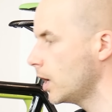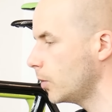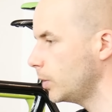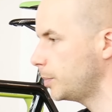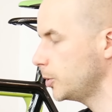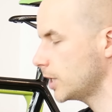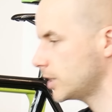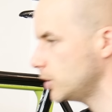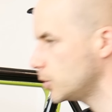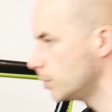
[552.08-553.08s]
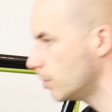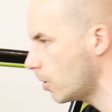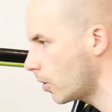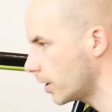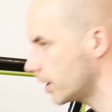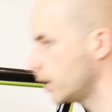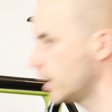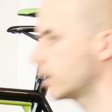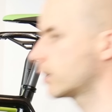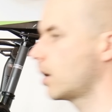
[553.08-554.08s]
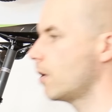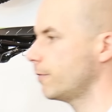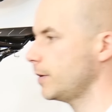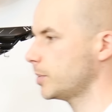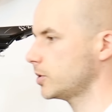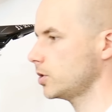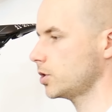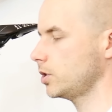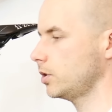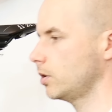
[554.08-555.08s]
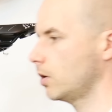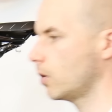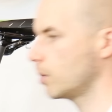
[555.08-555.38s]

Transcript: will put us into more comfy position or